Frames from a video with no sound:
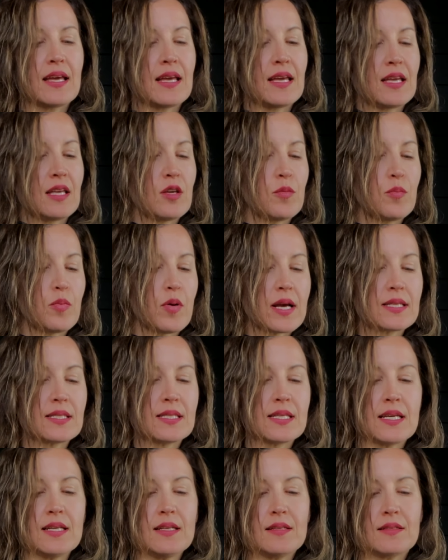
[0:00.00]
You press
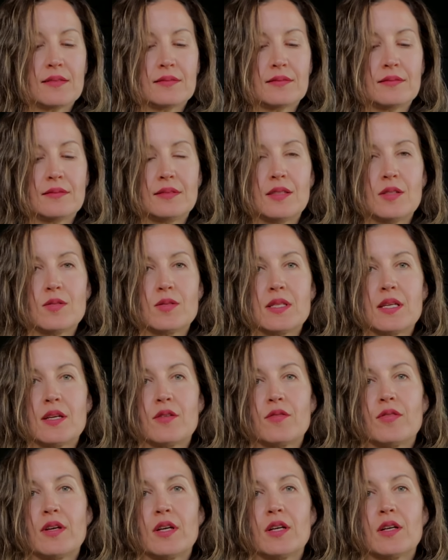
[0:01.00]
it, you see your
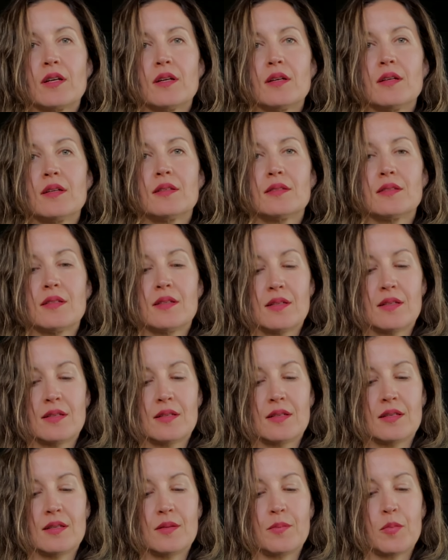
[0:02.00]
finger
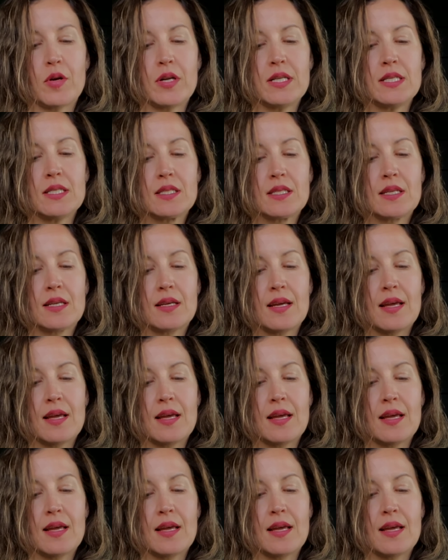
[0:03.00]
print,